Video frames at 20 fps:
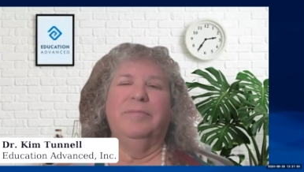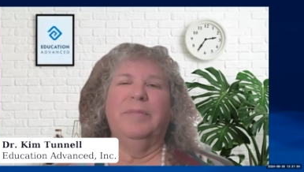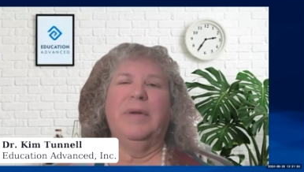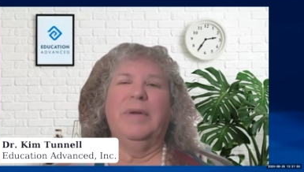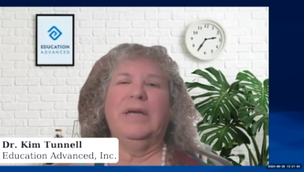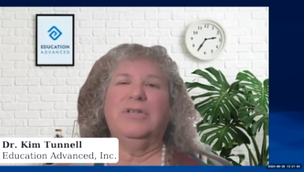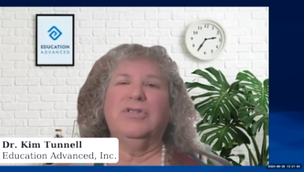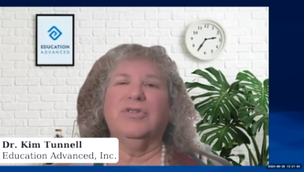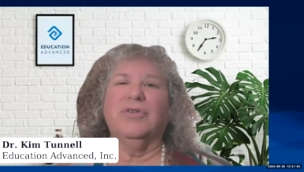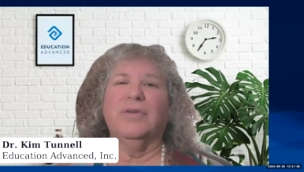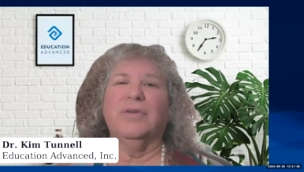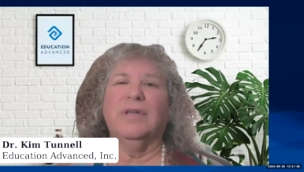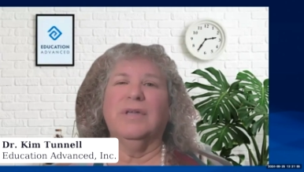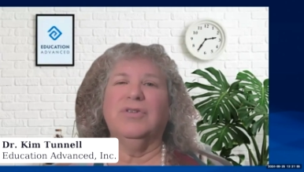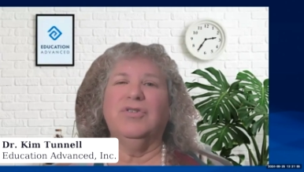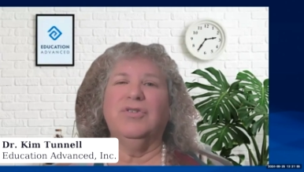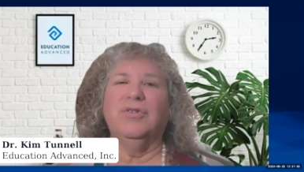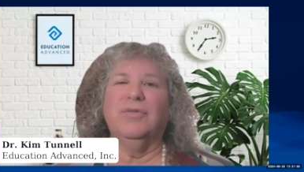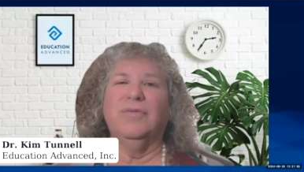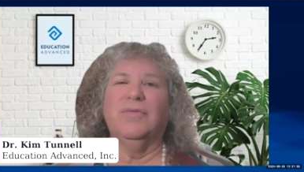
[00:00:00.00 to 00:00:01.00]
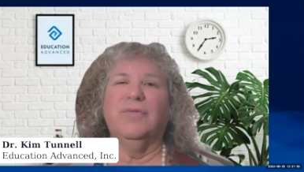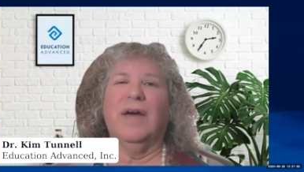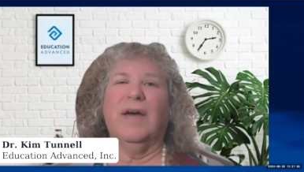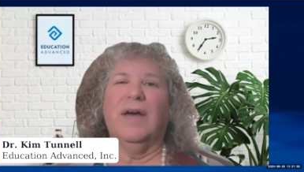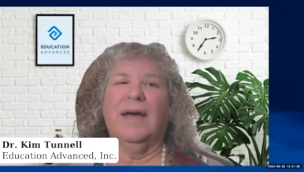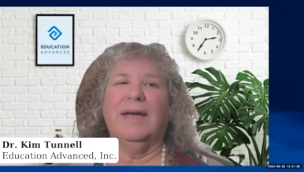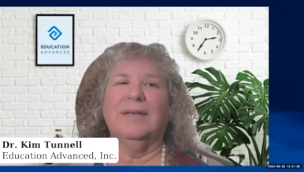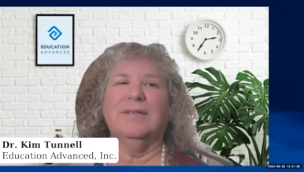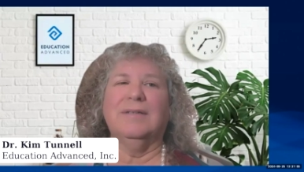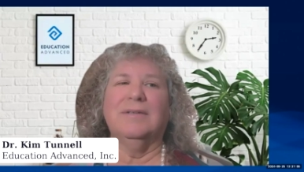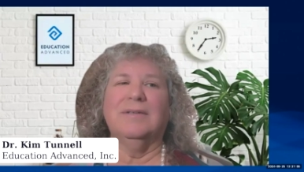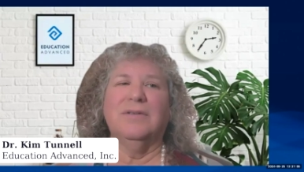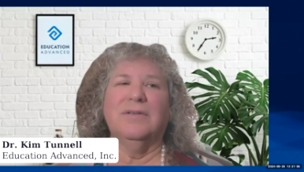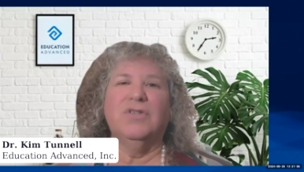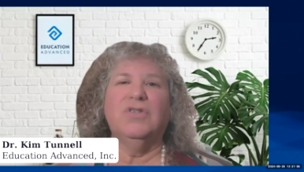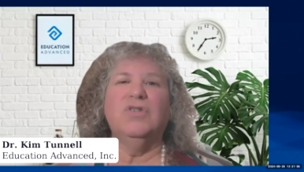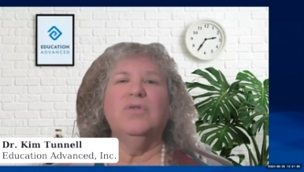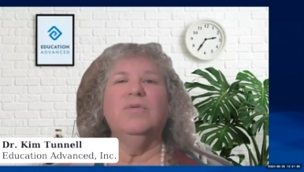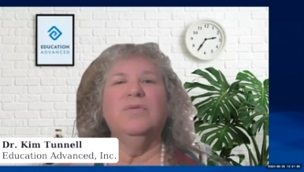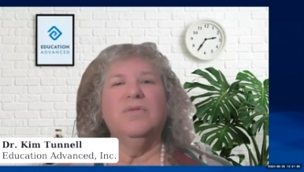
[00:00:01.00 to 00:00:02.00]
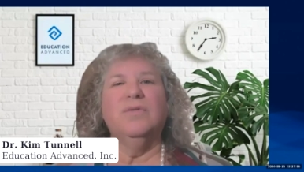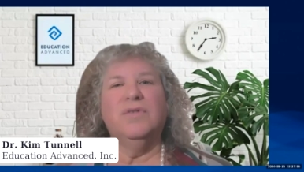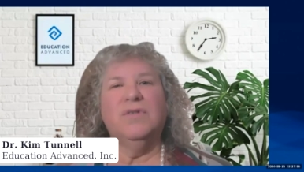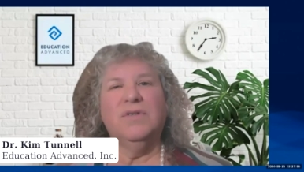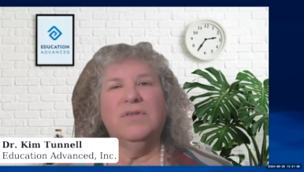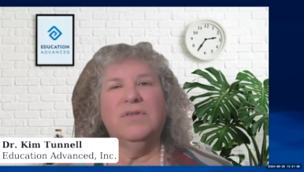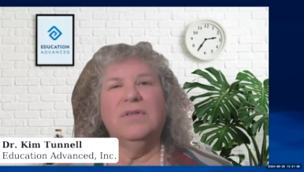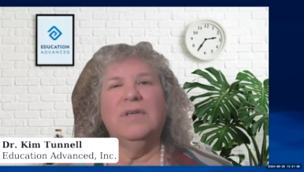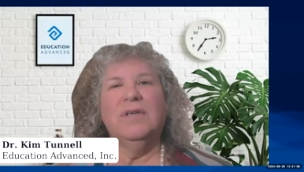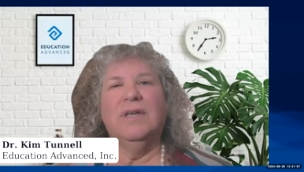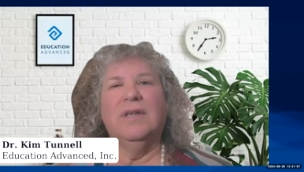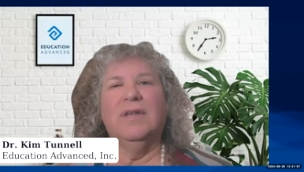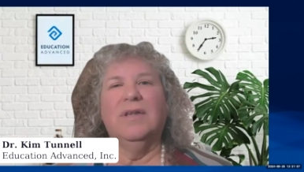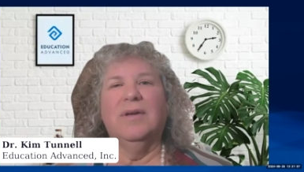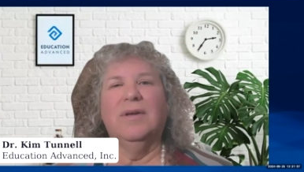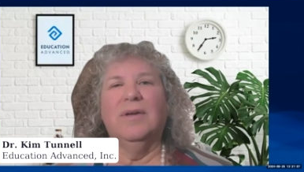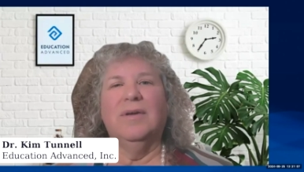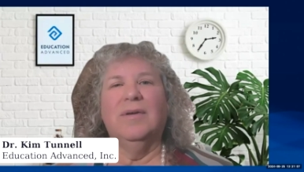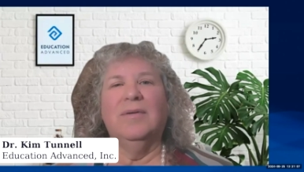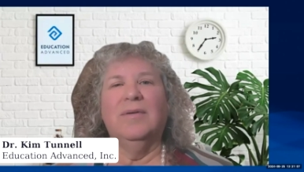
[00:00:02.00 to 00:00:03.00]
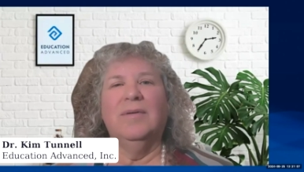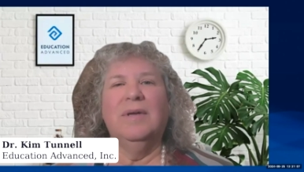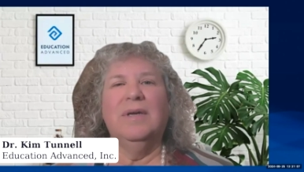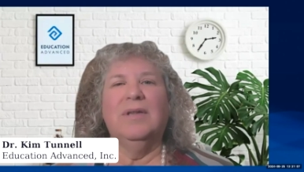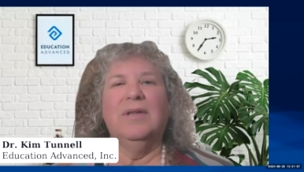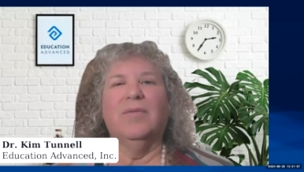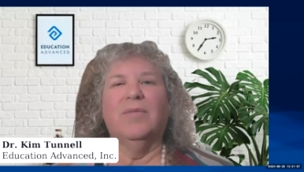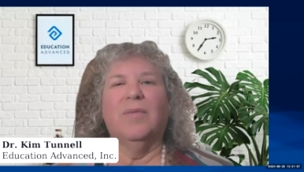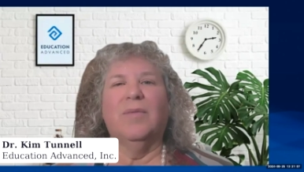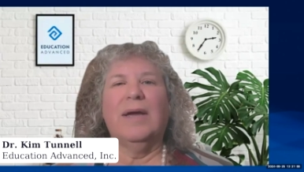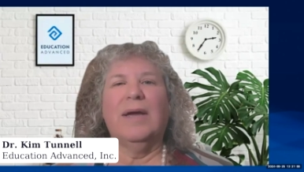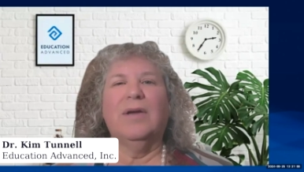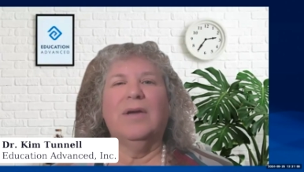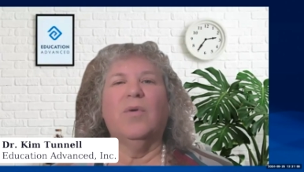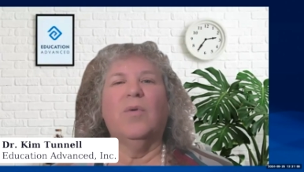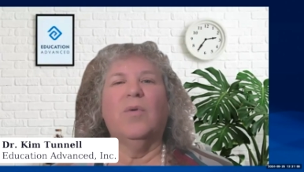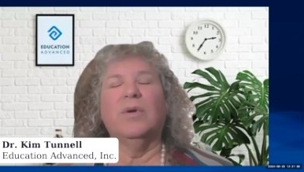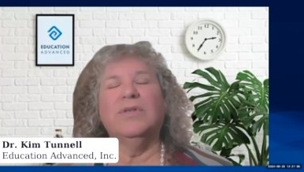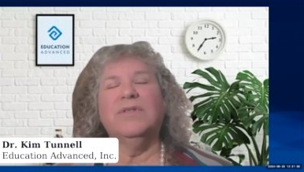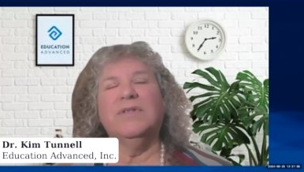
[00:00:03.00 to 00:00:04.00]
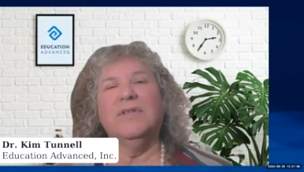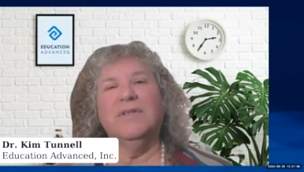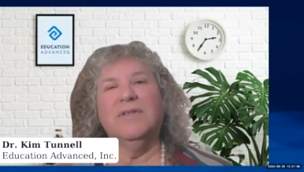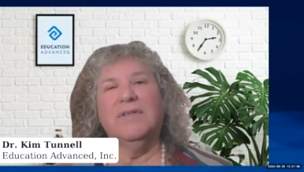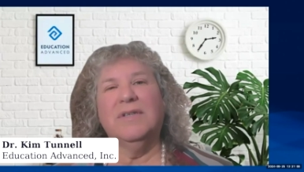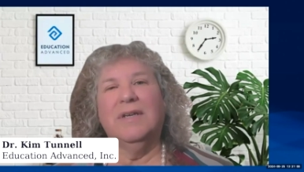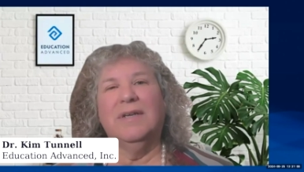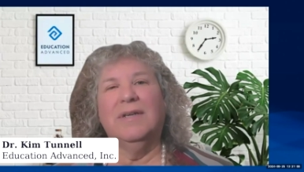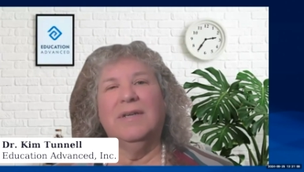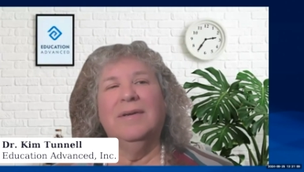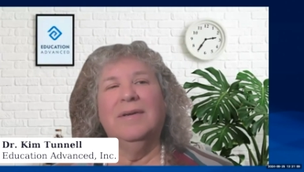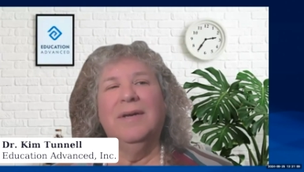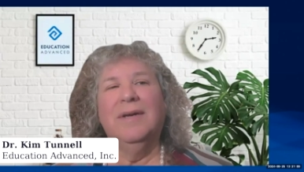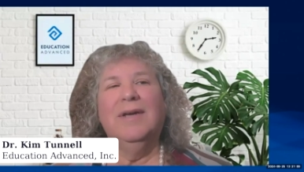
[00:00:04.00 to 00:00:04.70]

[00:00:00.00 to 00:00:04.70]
make sure that you've got students in the in the right courses and